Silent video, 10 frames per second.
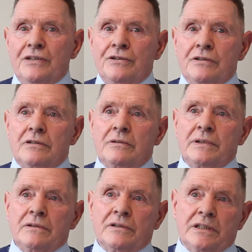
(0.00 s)
you could
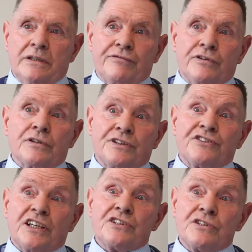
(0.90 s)
be looking at 40
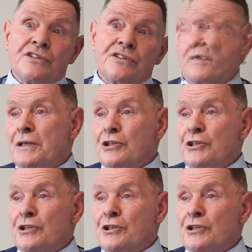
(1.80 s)
sessions.